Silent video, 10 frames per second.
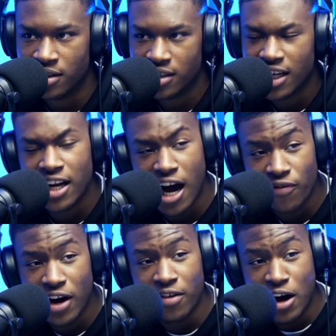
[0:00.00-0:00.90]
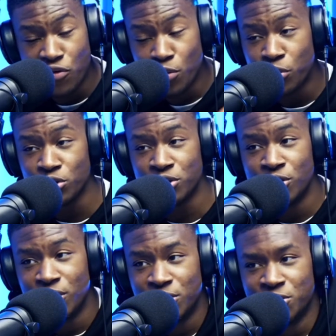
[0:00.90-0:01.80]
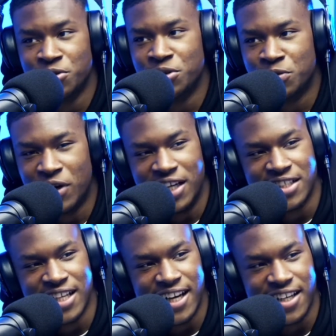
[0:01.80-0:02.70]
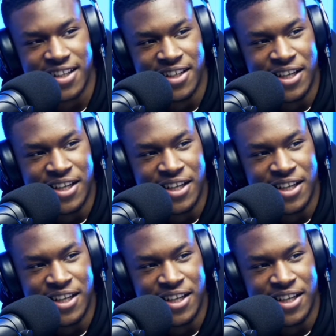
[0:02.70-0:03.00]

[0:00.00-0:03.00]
yeah, I've, I've, I've approached a lot of genres, but it's like